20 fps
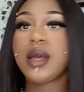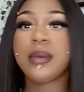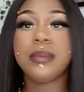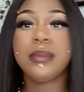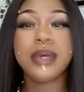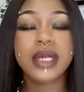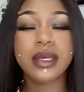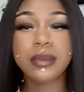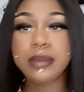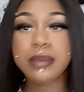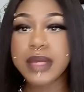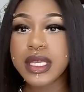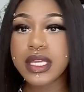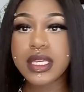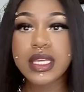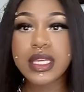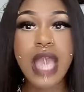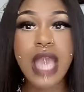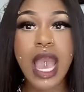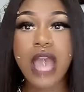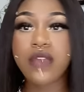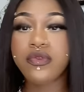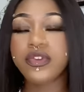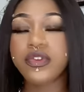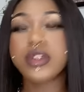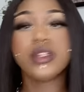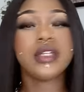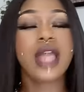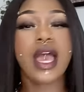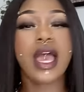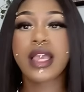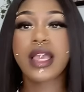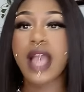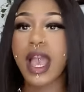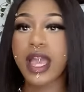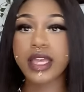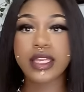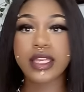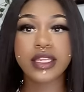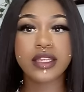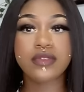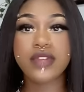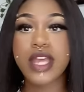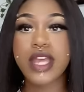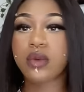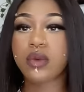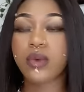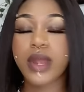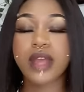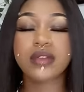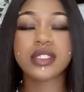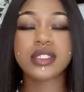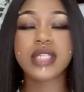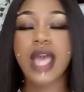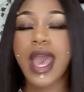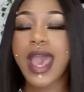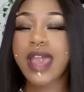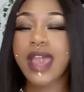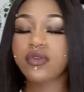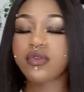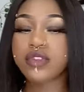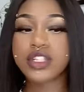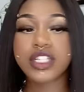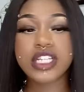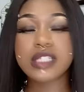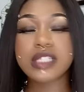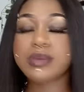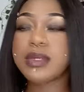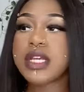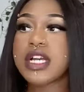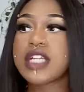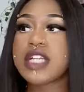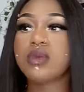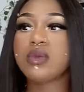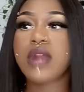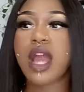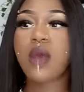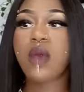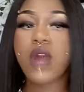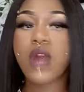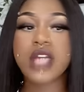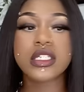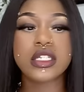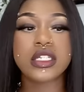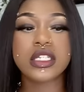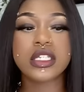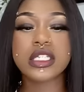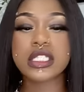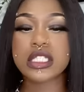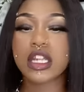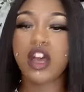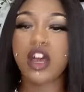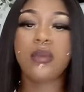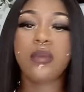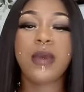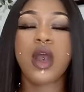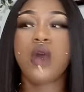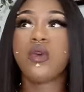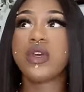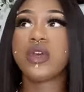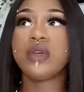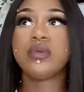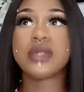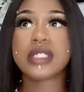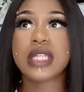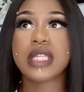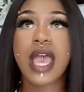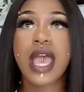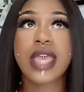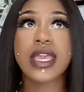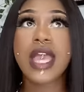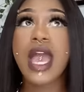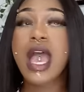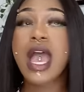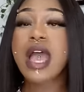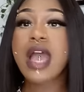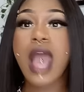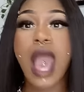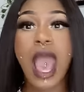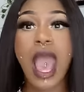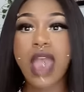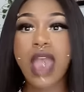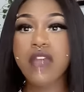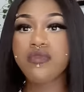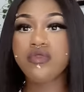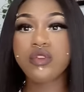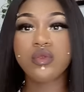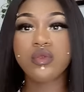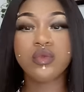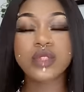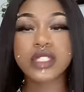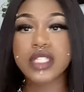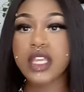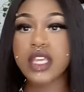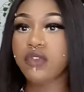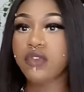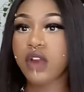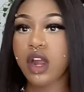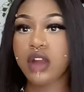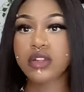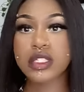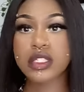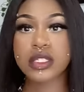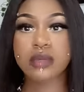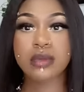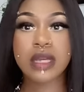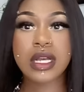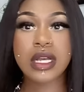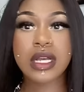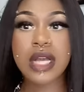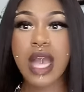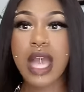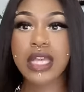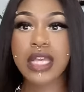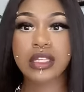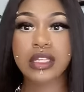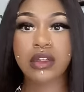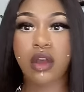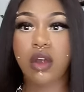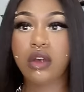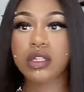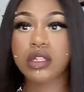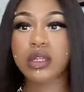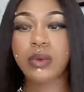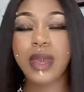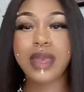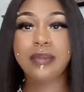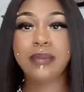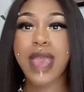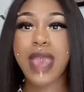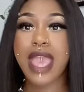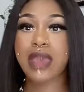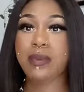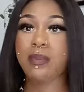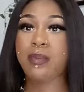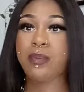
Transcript: But me, I feel like I give that round to Ivory just because when I watched it in slow mo, it was like Ivory was giving her some cocking all the way back,